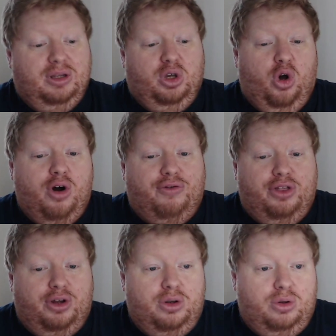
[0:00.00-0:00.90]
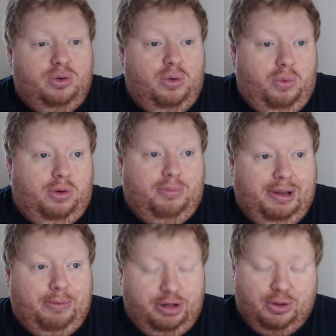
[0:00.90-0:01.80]
other than one blip,
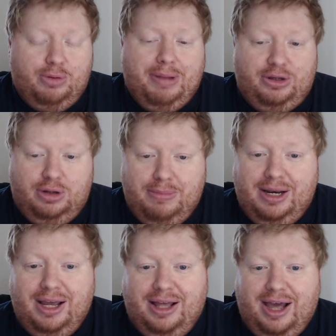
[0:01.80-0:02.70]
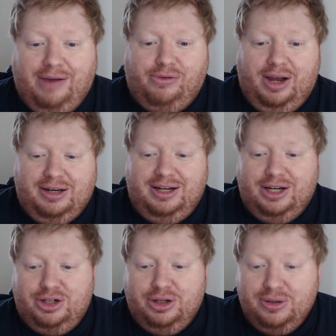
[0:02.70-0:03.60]
which I'll come back to in a minute, I've not had any
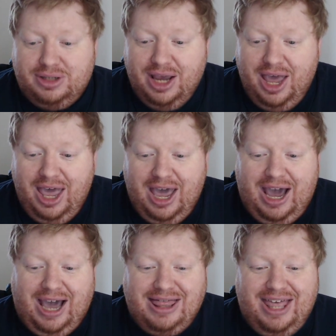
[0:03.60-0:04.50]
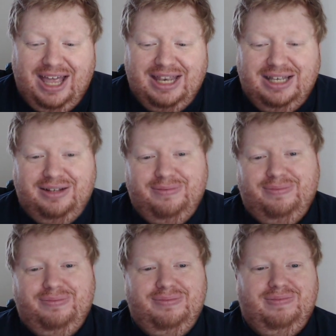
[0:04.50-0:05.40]
issues. And then
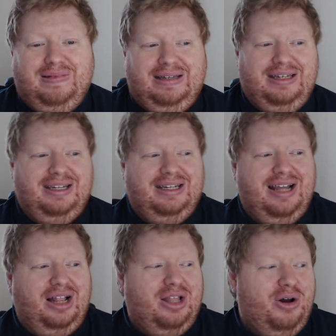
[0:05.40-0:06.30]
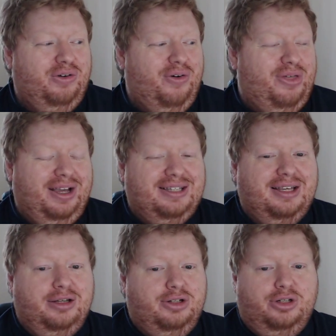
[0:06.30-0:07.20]
a load of other things
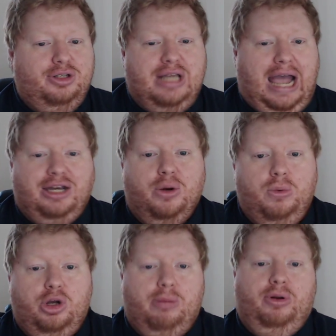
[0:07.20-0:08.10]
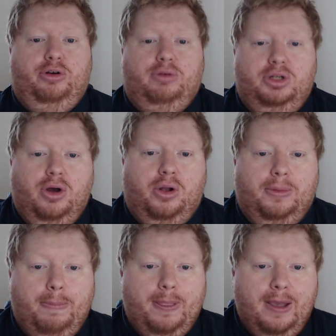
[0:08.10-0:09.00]
that just I don't come under at all.
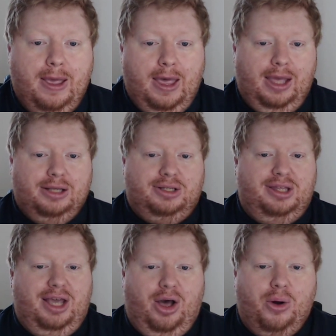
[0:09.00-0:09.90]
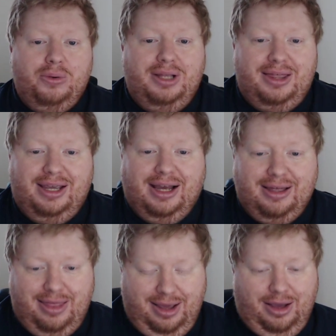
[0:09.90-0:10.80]
So the only thing I can
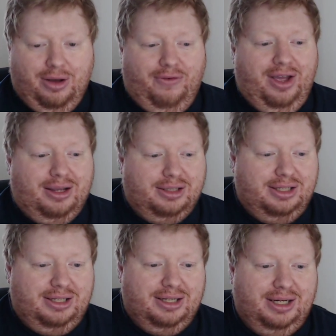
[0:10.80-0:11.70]
think of is